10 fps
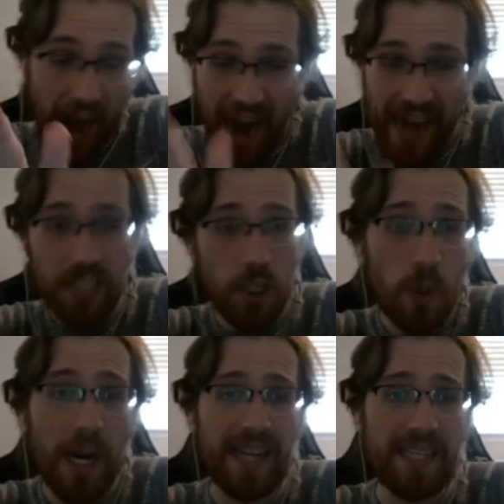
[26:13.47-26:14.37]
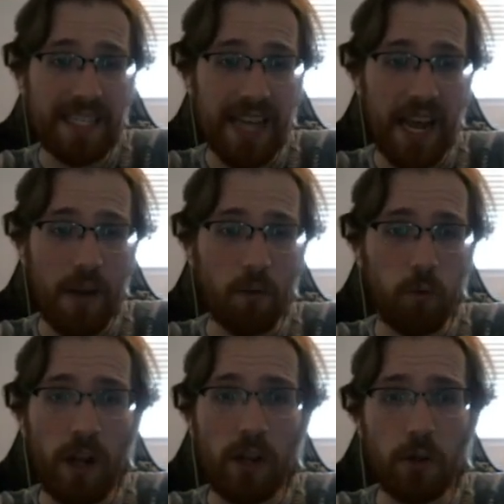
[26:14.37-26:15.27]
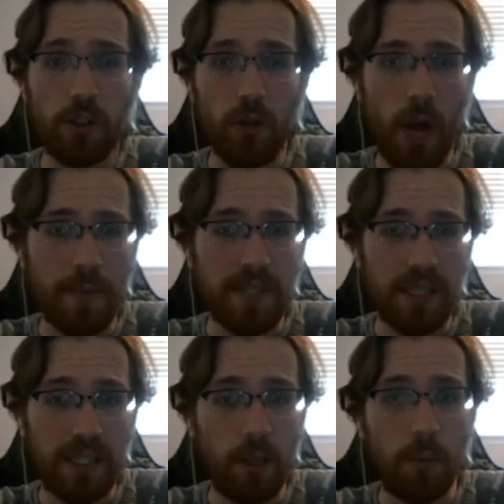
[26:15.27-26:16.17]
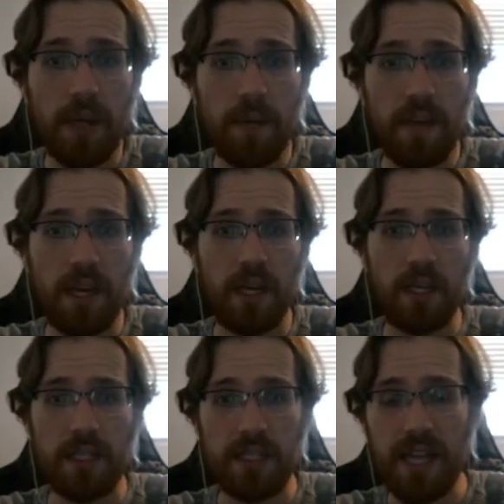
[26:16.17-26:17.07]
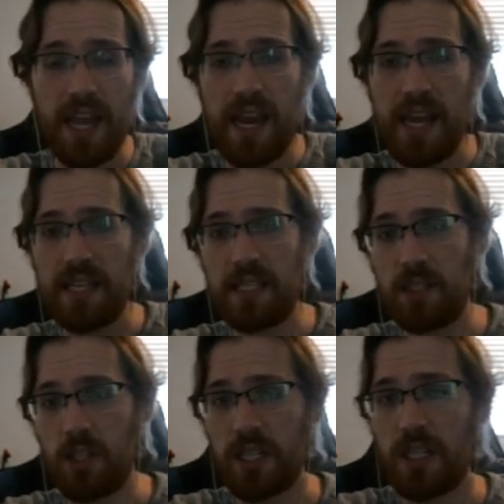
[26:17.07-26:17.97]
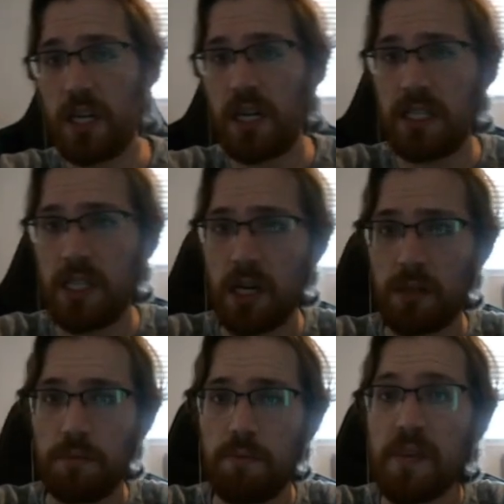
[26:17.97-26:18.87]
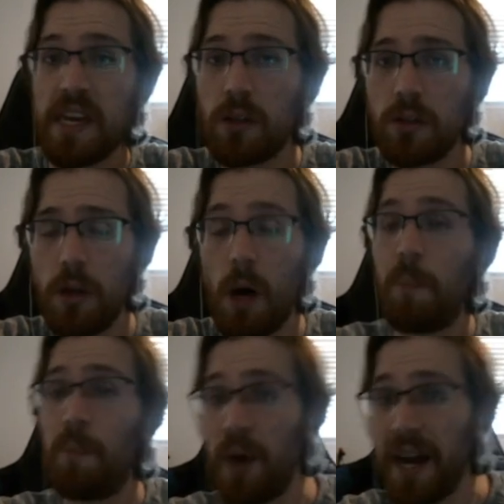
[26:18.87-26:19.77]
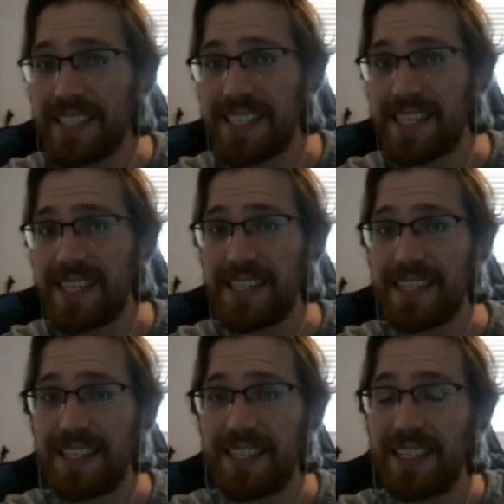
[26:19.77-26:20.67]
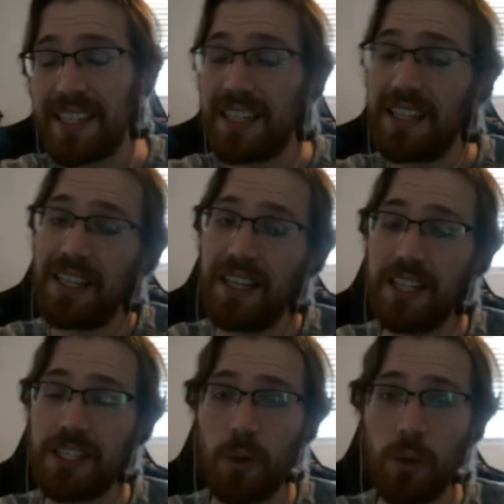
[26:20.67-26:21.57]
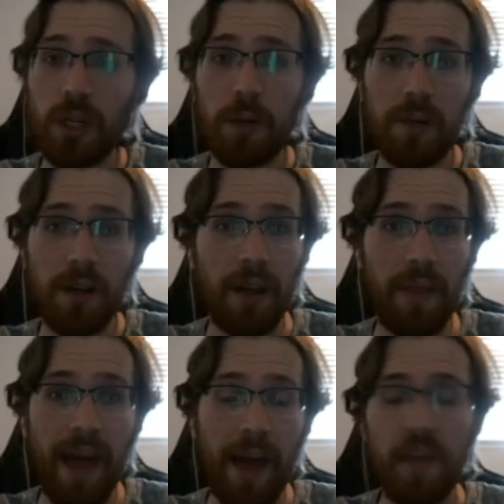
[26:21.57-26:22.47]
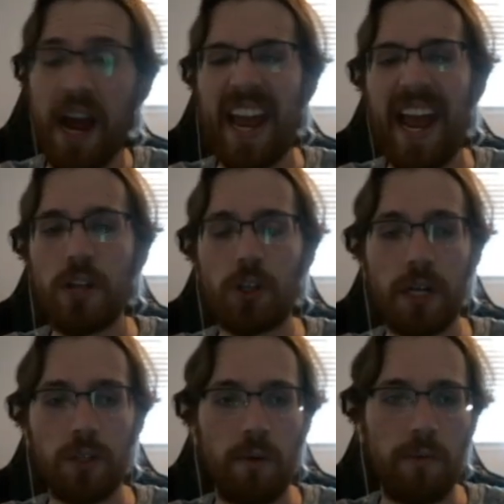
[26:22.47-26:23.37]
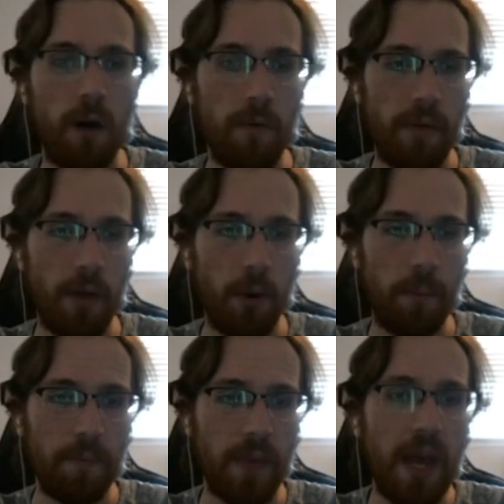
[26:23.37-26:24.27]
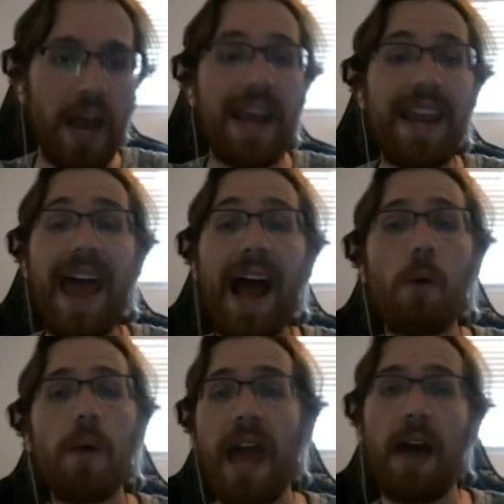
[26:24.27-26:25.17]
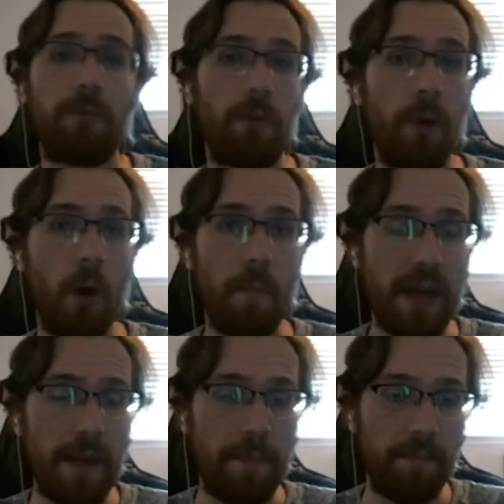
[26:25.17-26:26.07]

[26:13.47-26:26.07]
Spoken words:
I do gotta say, Relor drops a little bit because it is just a dung beetle, but it's a cool dung beetle at that. I hate trying to evolve it though. Now we have Rabombi.